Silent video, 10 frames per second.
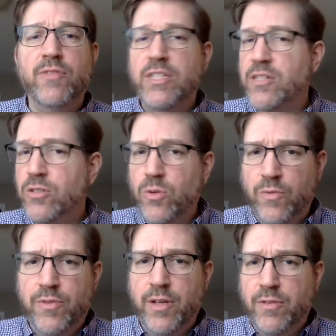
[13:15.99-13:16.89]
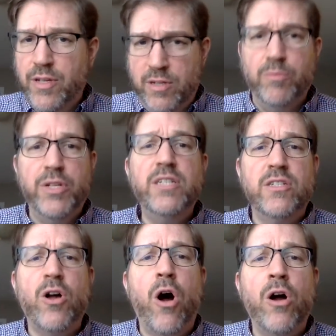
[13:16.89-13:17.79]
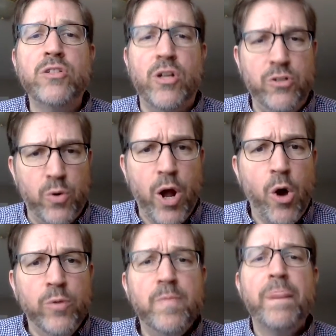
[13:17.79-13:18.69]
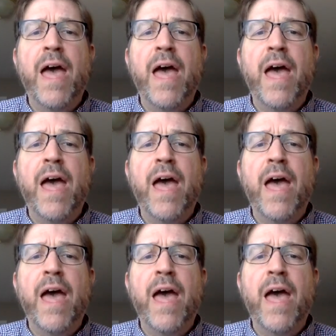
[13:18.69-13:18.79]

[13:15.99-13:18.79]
Listen to the complete songs on your own,